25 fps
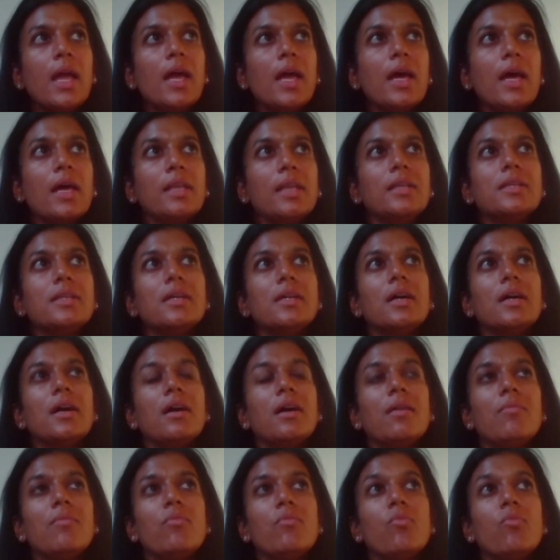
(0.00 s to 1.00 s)
And
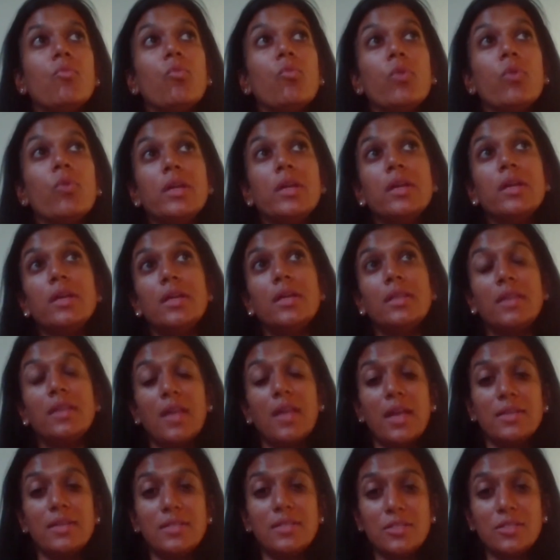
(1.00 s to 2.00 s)

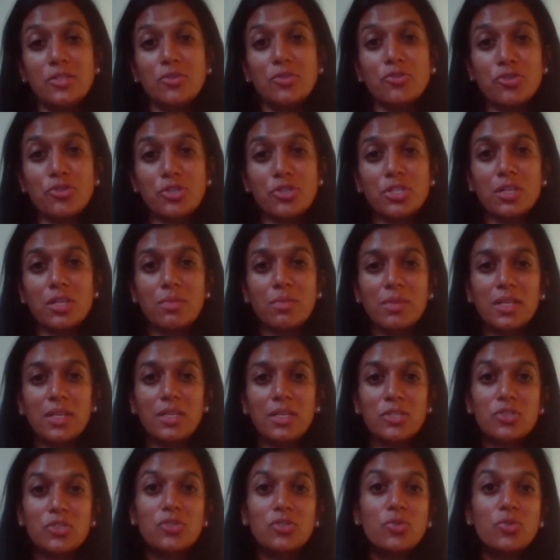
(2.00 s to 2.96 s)
the ACC Nutrition Committee is